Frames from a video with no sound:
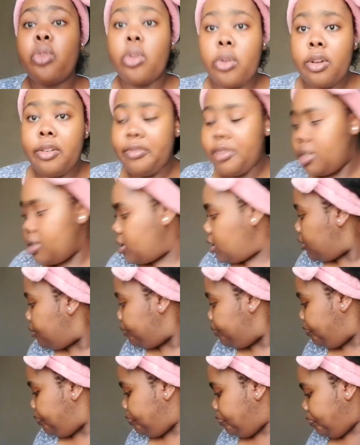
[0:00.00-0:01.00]
Three Rivers.
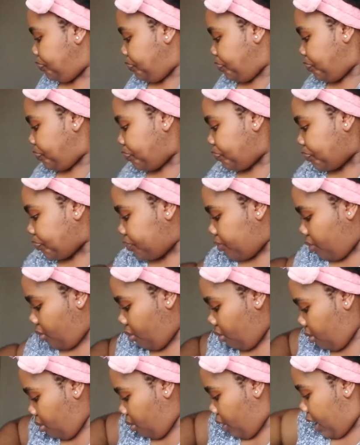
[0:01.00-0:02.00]

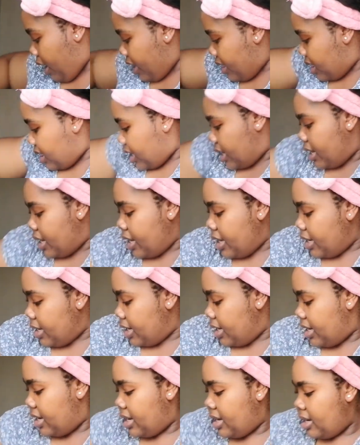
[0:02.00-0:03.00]
And
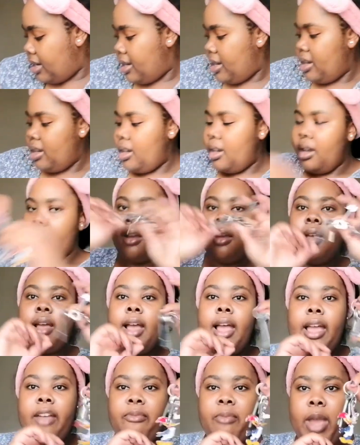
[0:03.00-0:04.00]
then
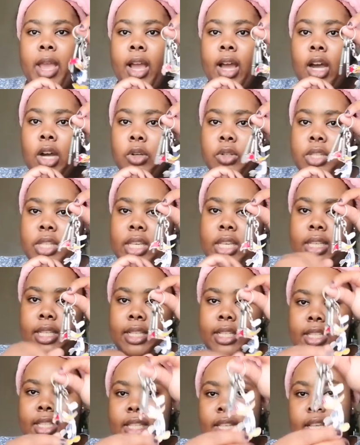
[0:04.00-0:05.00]
I have my house
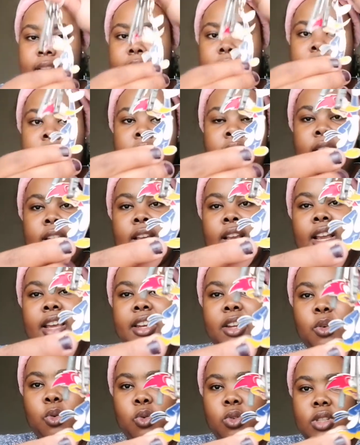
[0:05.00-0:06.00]
keys.
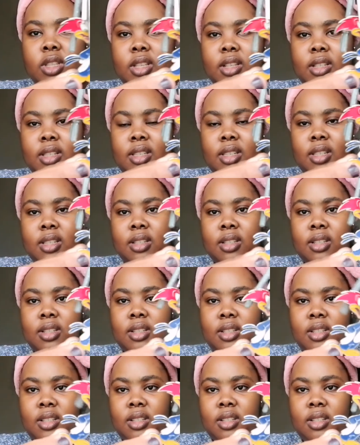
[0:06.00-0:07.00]
Kind of, who's this?
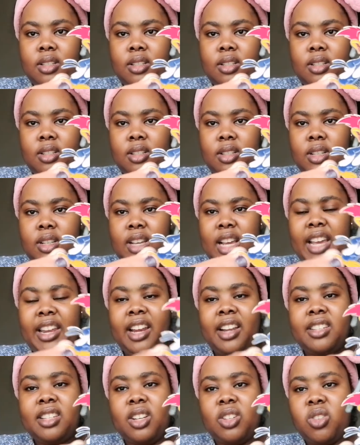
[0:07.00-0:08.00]
I
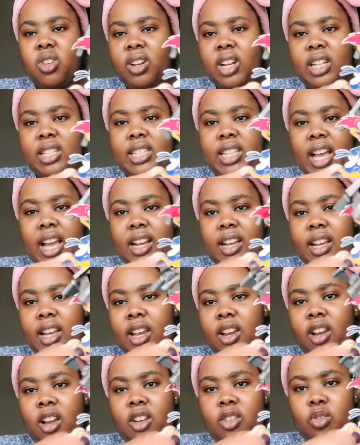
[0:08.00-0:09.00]
know it's a Donald Duck.
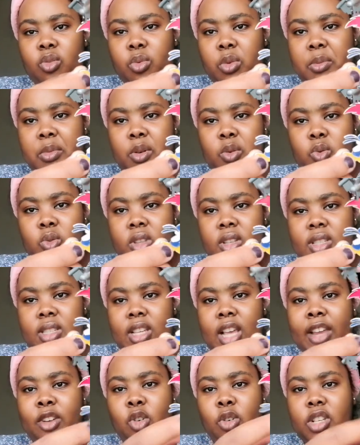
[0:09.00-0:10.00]
I can't remember who this
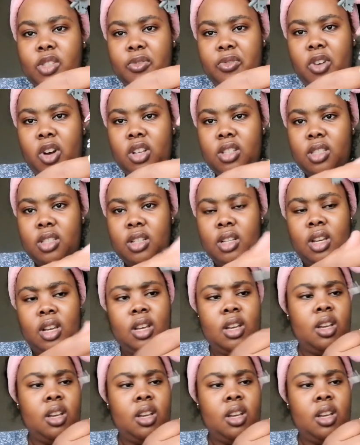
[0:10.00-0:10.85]
is. I know he's fast.